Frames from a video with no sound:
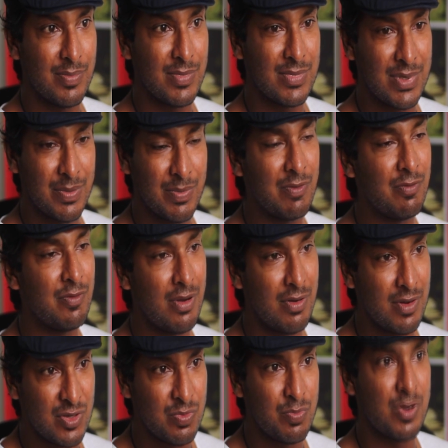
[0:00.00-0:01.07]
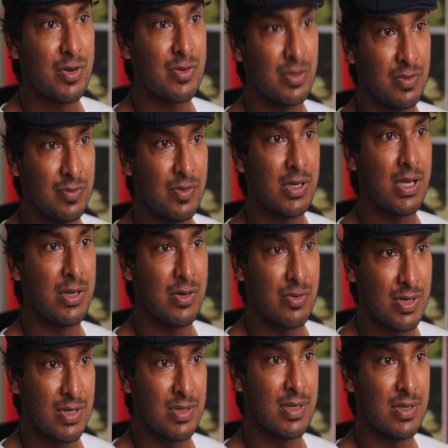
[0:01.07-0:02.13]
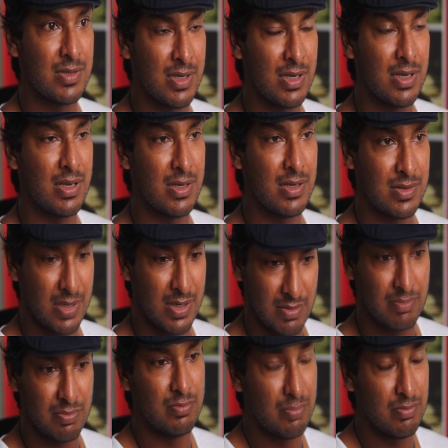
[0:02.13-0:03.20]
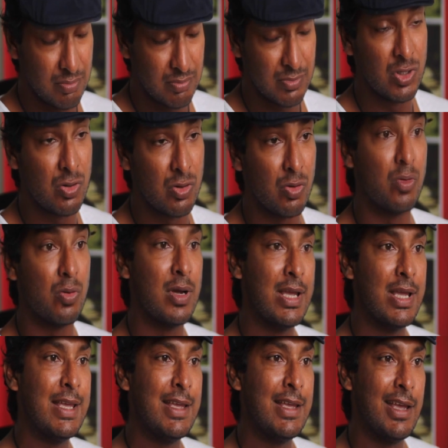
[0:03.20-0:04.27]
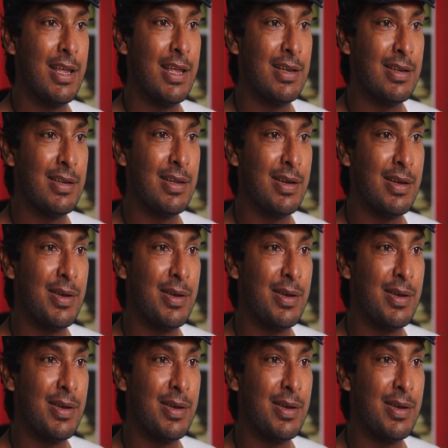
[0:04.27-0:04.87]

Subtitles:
something very special for countries as they grow and